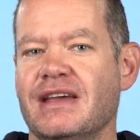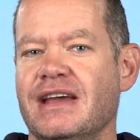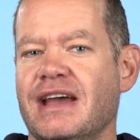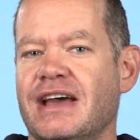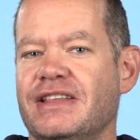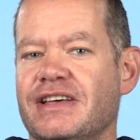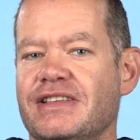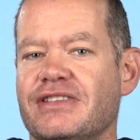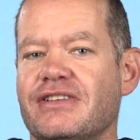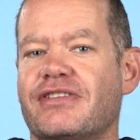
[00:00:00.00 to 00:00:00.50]

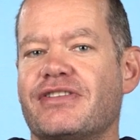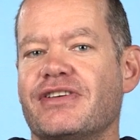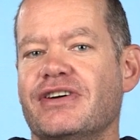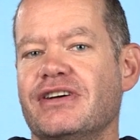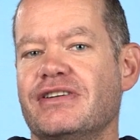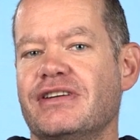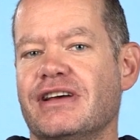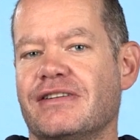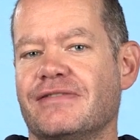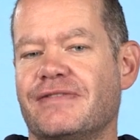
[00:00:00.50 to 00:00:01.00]
And then the
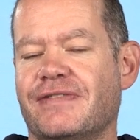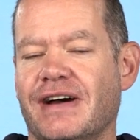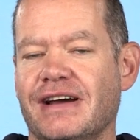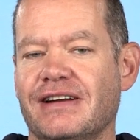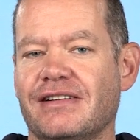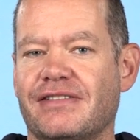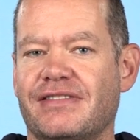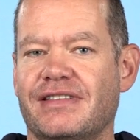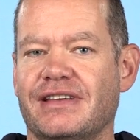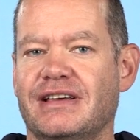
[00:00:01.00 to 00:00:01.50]
third and
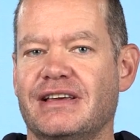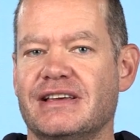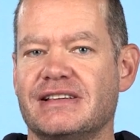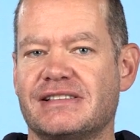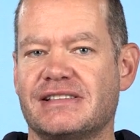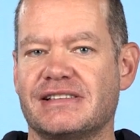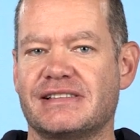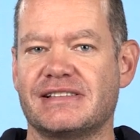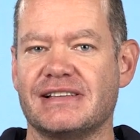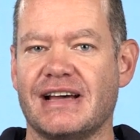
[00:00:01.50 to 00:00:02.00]
final thing is
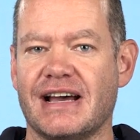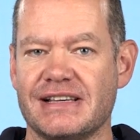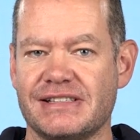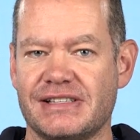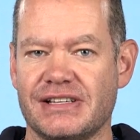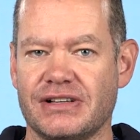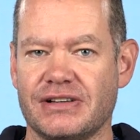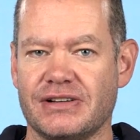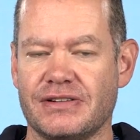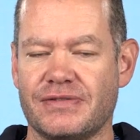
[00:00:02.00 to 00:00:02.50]
the
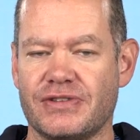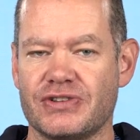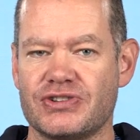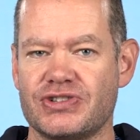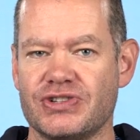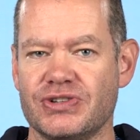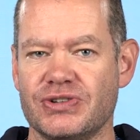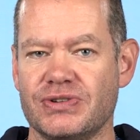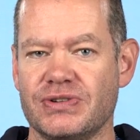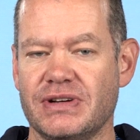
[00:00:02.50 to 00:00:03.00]
sizing of the
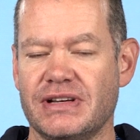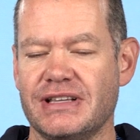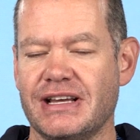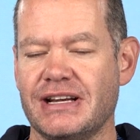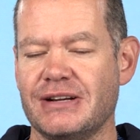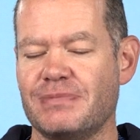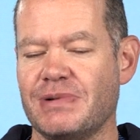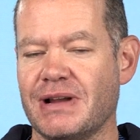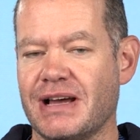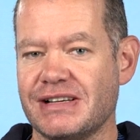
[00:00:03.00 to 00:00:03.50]
shoe. And that
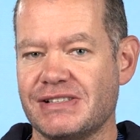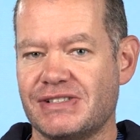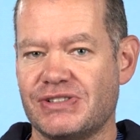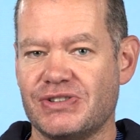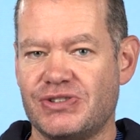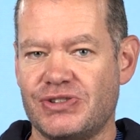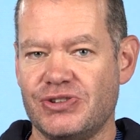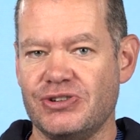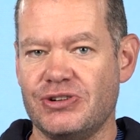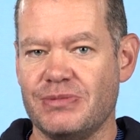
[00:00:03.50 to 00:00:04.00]
applies to
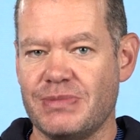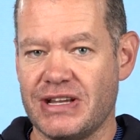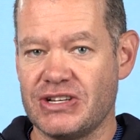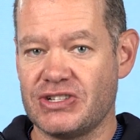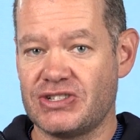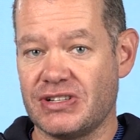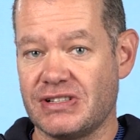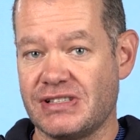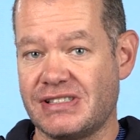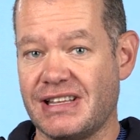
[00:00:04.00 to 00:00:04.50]
two
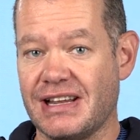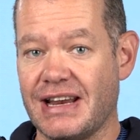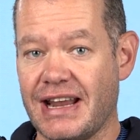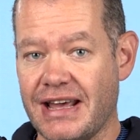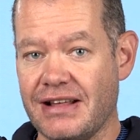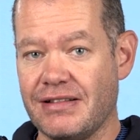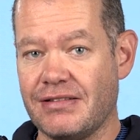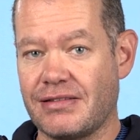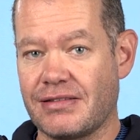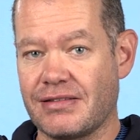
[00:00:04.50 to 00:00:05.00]
dimensions, the
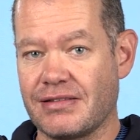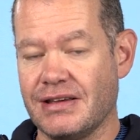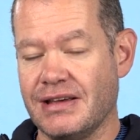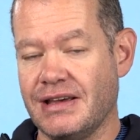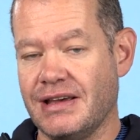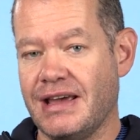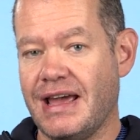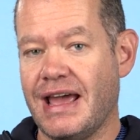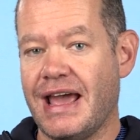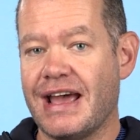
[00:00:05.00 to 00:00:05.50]
length
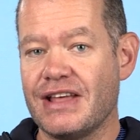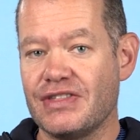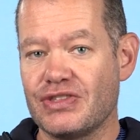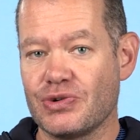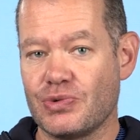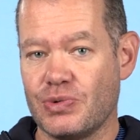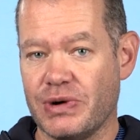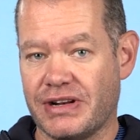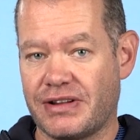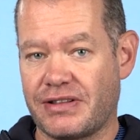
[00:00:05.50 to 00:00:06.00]
and the
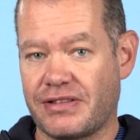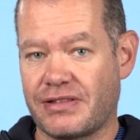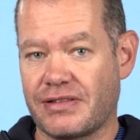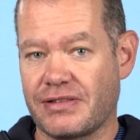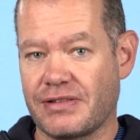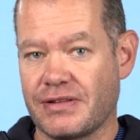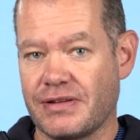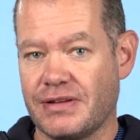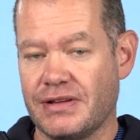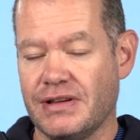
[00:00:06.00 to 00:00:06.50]
width.
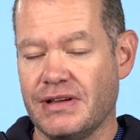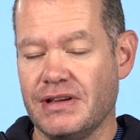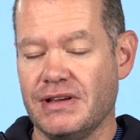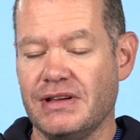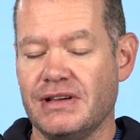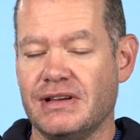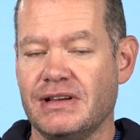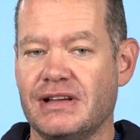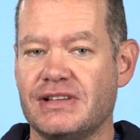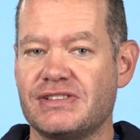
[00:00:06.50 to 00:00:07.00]

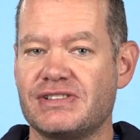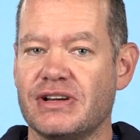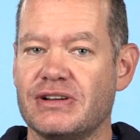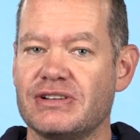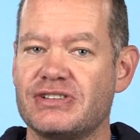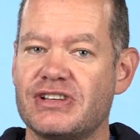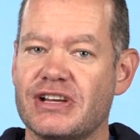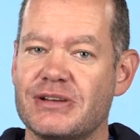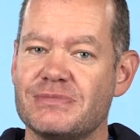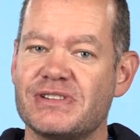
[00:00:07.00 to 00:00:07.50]
And so in
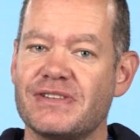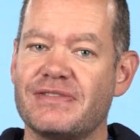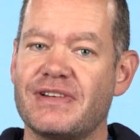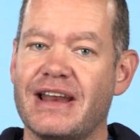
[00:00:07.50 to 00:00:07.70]
terms of